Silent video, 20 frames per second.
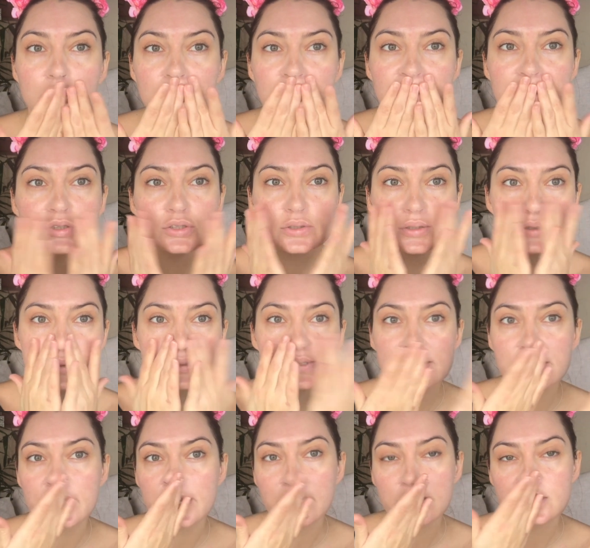As you can
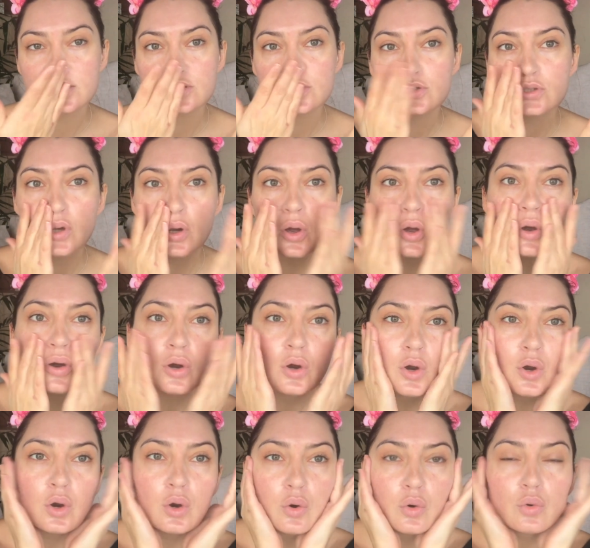see, I just
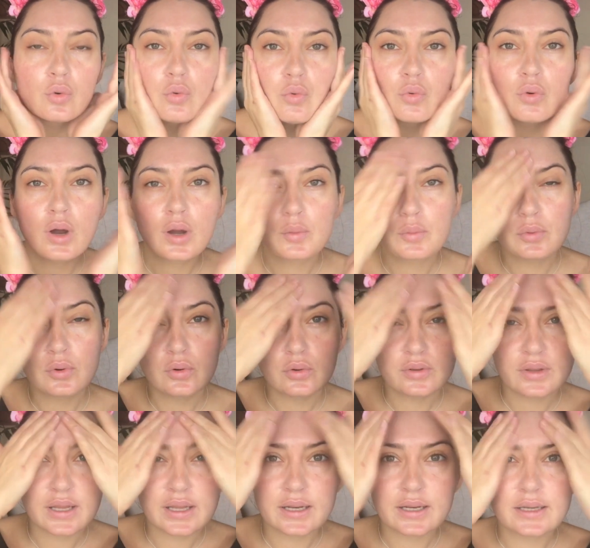rub all
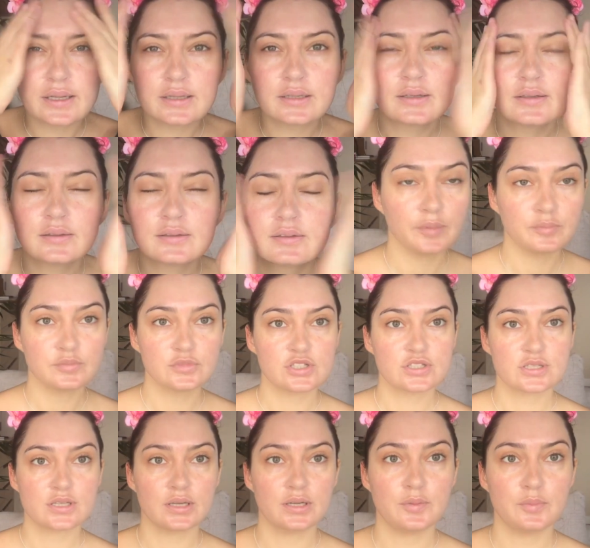that in. I'm
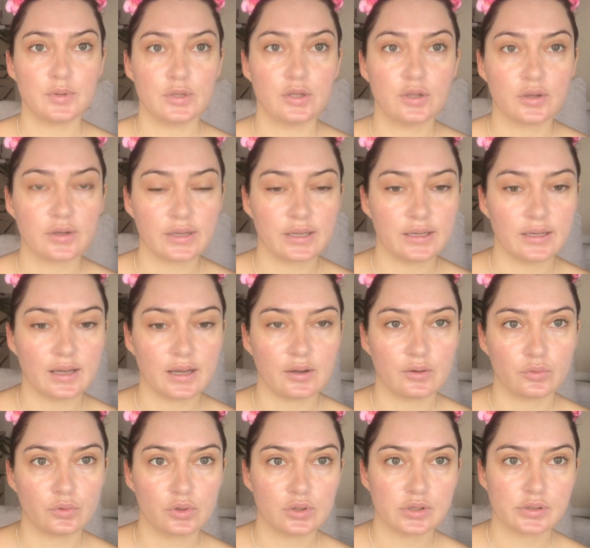just going to be looking
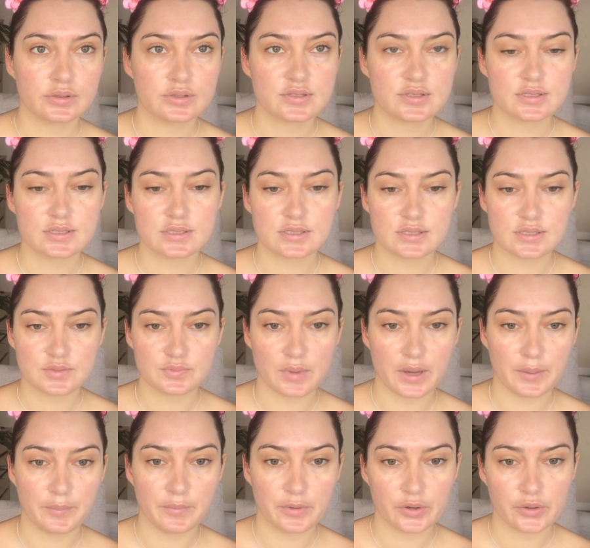down because this is
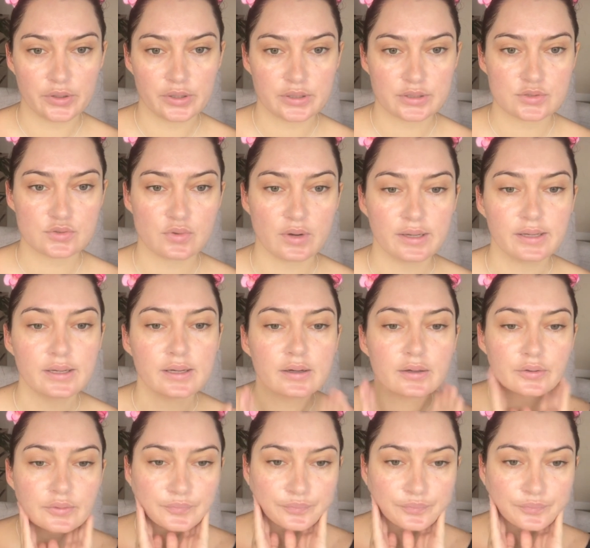my mirror is right here.